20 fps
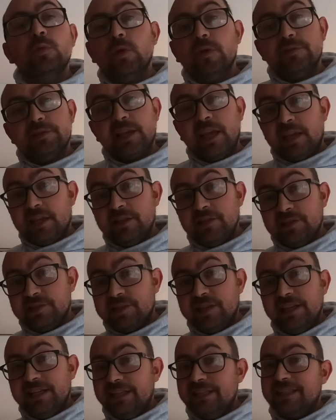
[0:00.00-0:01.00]
worth taking the
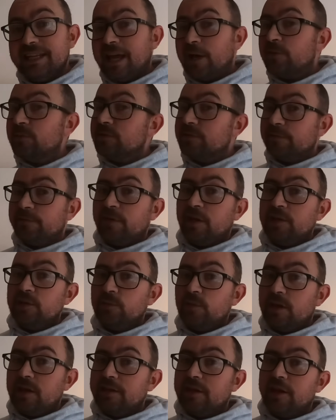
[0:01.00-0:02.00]
ceiling down to
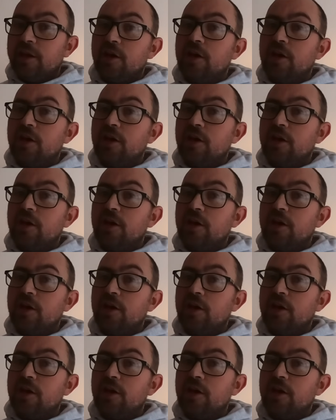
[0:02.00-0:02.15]
find where they